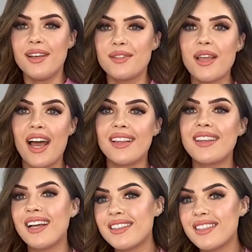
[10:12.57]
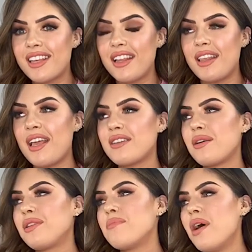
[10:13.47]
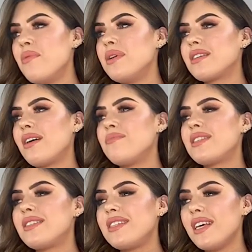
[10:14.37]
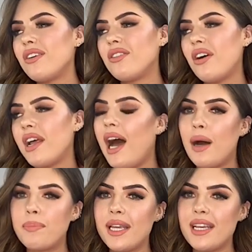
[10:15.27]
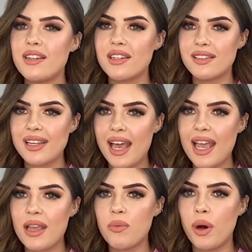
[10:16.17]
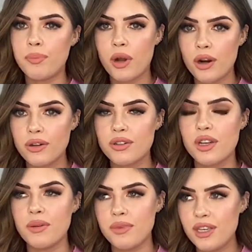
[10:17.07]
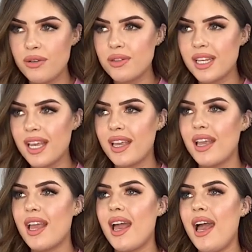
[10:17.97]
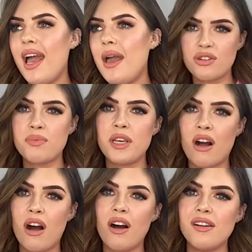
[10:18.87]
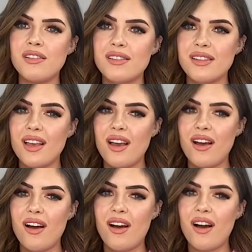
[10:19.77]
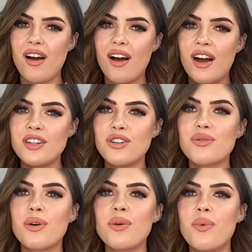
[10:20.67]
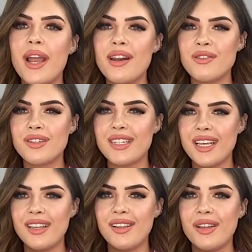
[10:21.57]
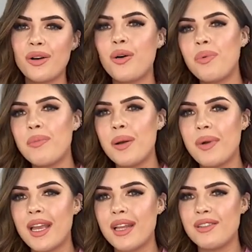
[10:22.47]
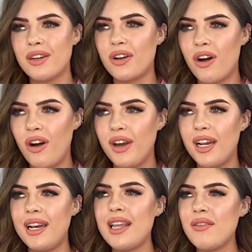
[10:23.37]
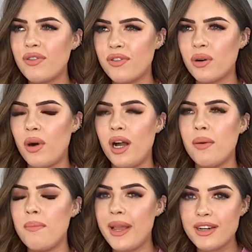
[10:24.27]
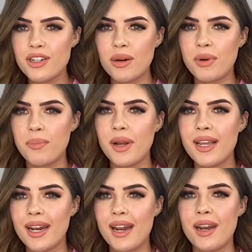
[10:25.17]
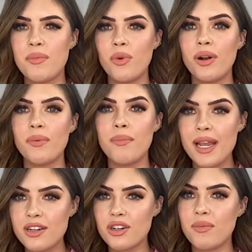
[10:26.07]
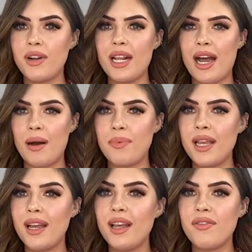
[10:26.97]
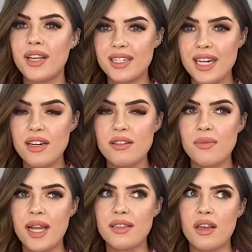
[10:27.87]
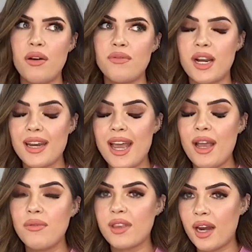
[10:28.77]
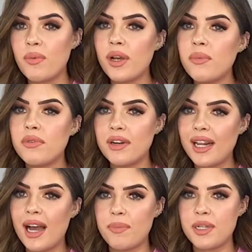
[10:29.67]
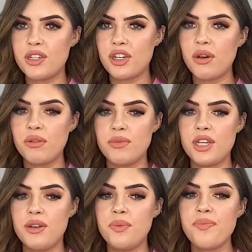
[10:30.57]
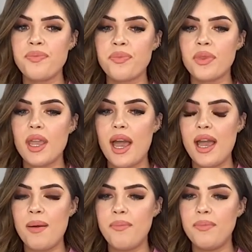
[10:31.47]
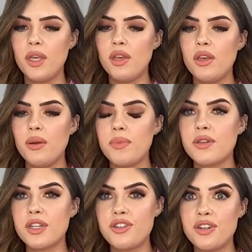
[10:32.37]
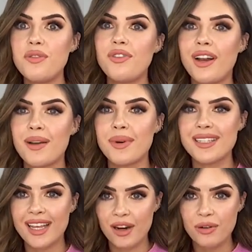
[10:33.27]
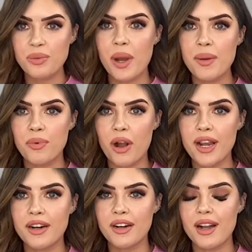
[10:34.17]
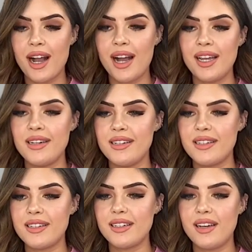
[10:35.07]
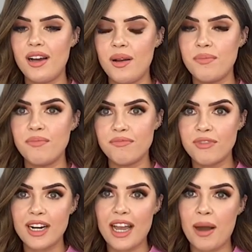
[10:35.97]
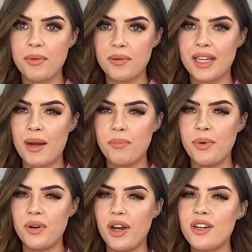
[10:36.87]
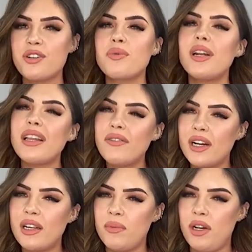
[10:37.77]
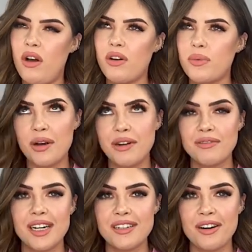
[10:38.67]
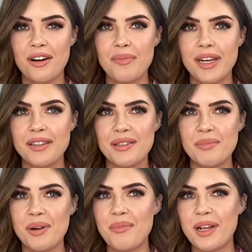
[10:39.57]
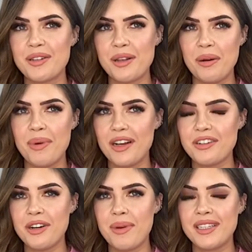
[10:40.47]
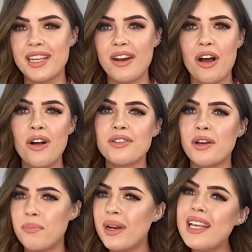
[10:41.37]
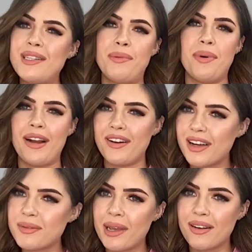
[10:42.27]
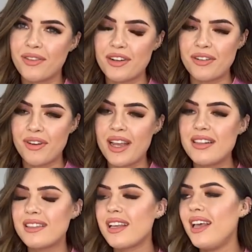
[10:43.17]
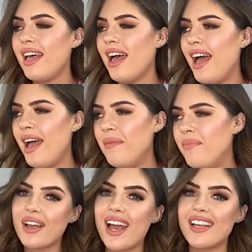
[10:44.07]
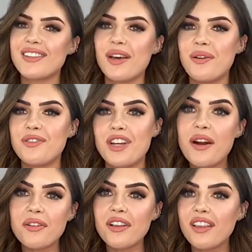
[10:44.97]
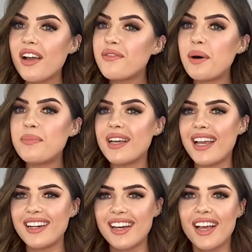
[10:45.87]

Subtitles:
So yeah, that's the skin thing. So at the moment I'm still not happy to say what products I'm using, just because I just want to wait until a couple of my breakouts are gone, leave it for a while, make sure I'm not breaking out anymore, make sure I'm really happy. If it continues the way it's going right now, then I will be really happy to show them to you, because I do feel like my skin looks way brighter and I'm really happy with that. But I just want to leave it a little bit longer. I totally ranted on about this, but I'm like so passionate about skin. Also, please be wearing your SPF on your face. Okay, so general life update.